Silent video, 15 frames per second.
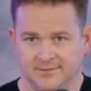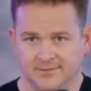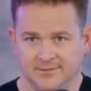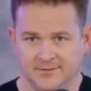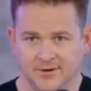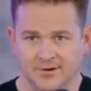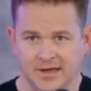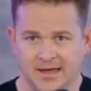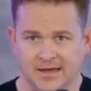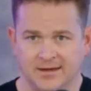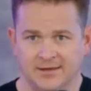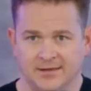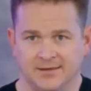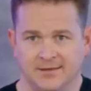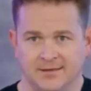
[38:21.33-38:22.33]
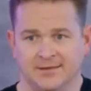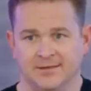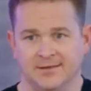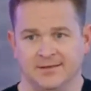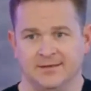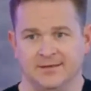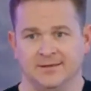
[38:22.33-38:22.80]
Okay?
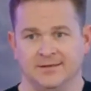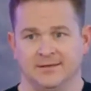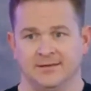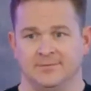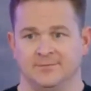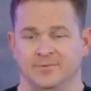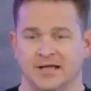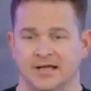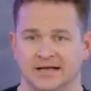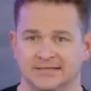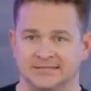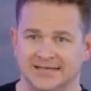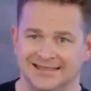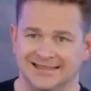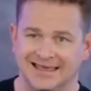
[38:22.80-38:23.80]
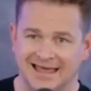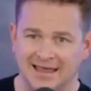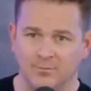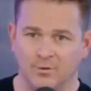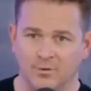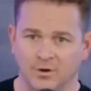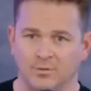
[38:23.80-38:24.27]
Because they
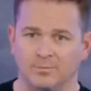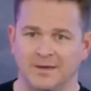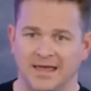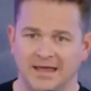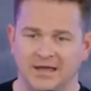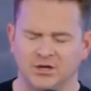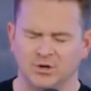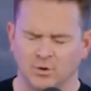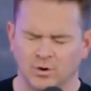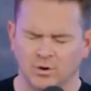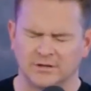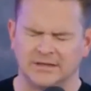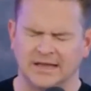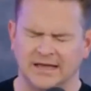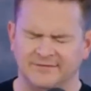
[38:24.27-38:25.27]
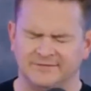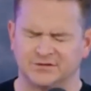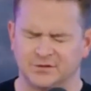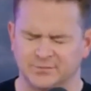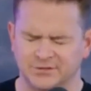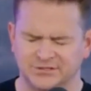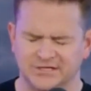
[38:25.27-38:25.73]
will make your life so
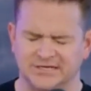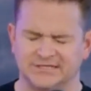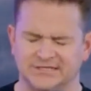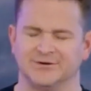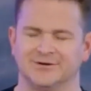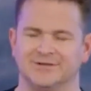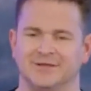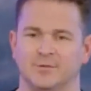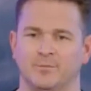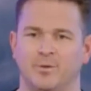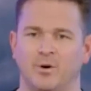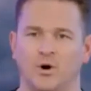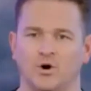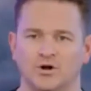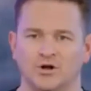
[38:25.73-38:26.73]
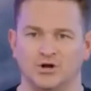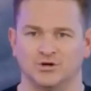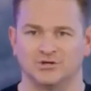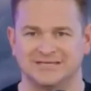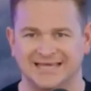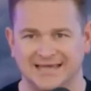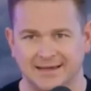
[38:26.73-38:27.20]
much easier, and they're part of your
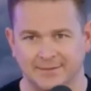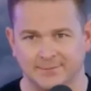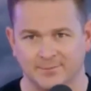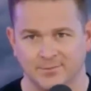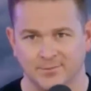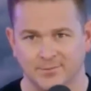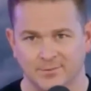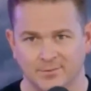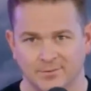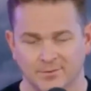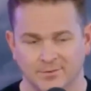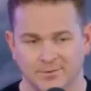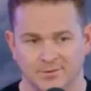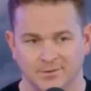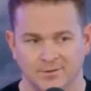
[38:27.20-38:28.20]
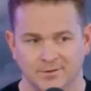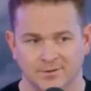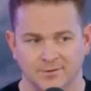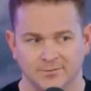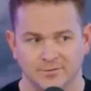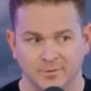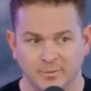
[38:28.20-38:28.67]
team.
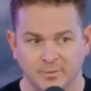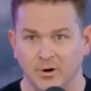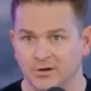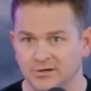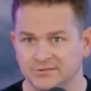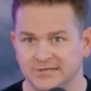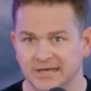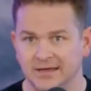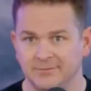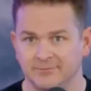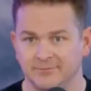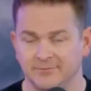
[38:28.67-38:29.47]
They're part of your team.